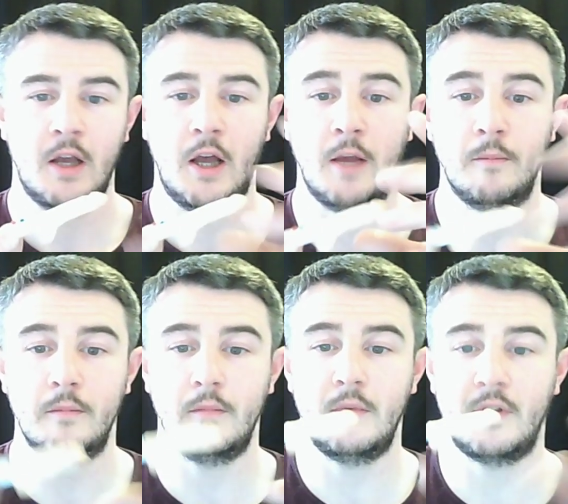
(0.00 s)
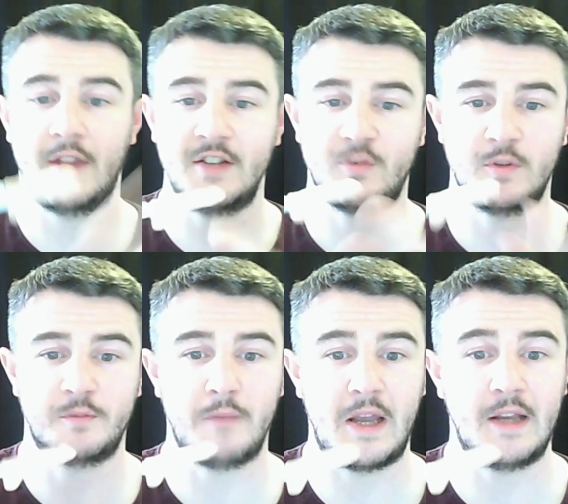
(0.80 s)
Um, this was
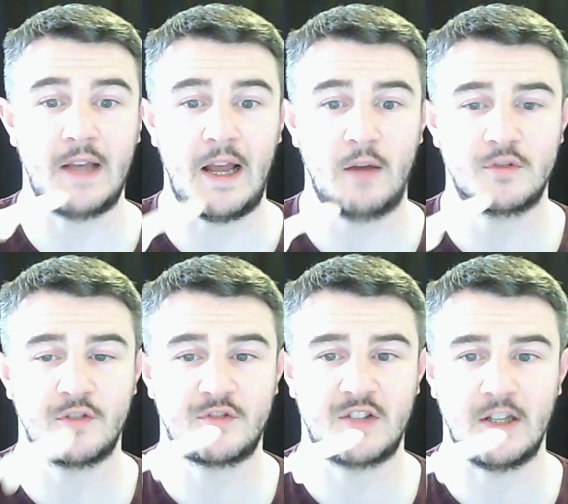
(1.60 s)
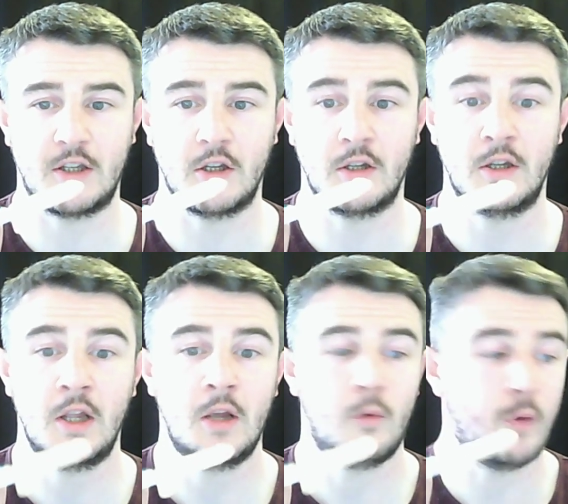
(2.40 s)
made out of silicon,
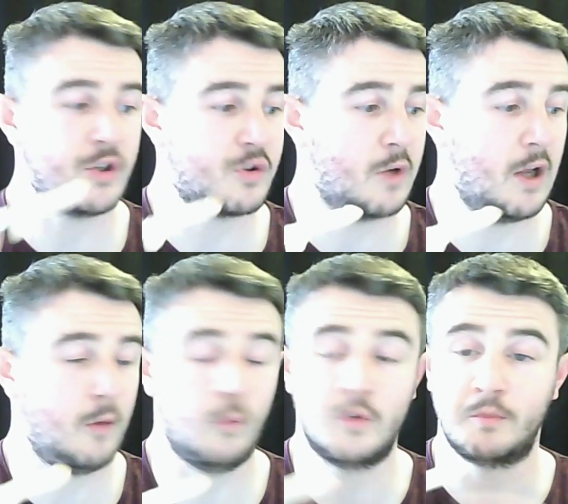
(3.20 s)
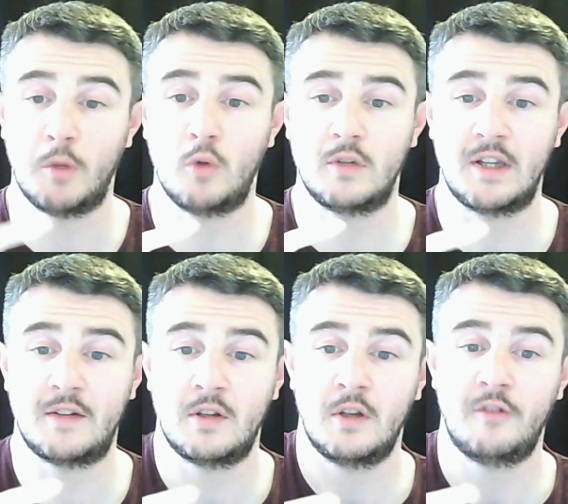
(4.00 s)
which was
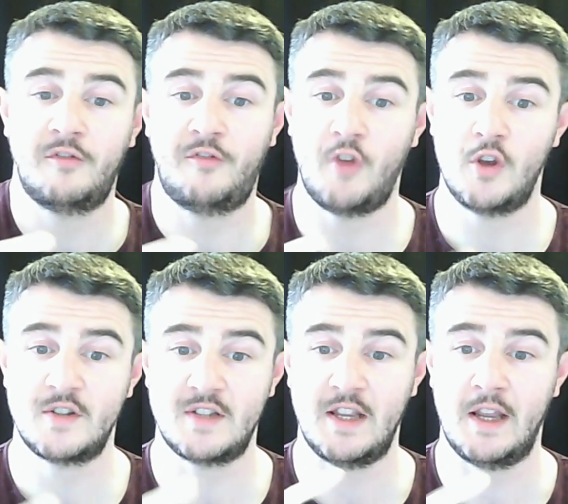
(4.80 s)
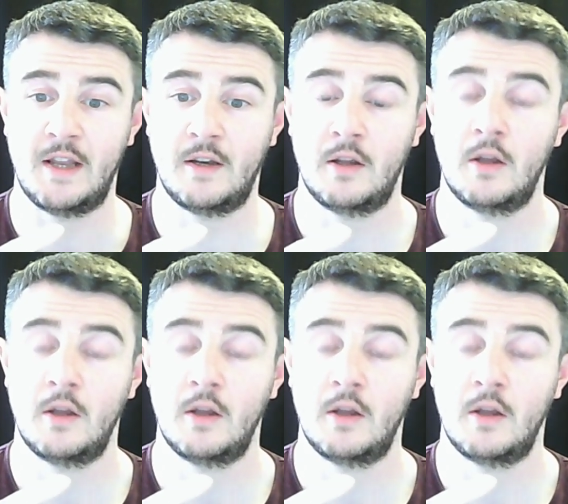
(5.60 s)
molded first in